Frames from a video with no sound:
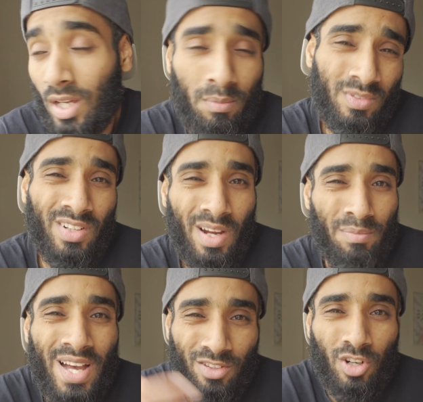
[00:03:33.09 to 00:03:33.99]
and I'm tr- I'm
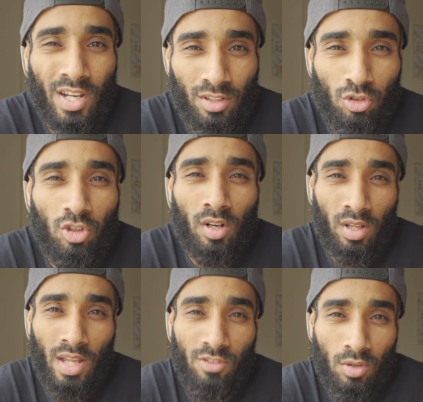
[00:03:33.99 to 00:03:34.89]
not trying to share a
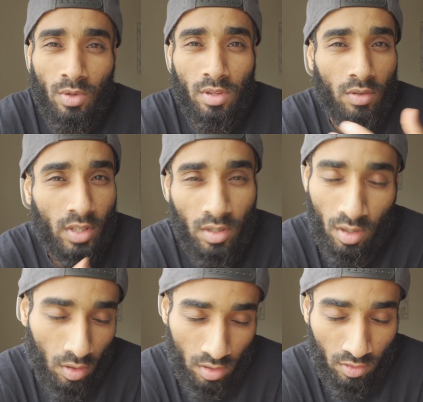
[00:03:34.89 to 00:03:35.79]
lesson with you here,
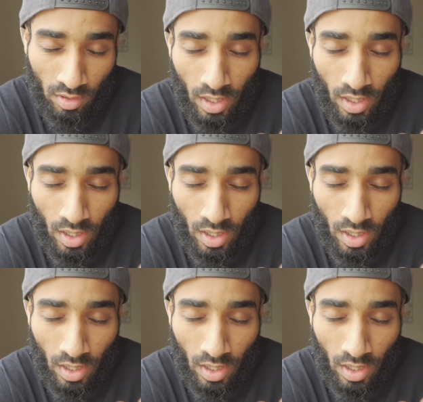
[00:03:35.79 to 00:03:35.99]
honestly.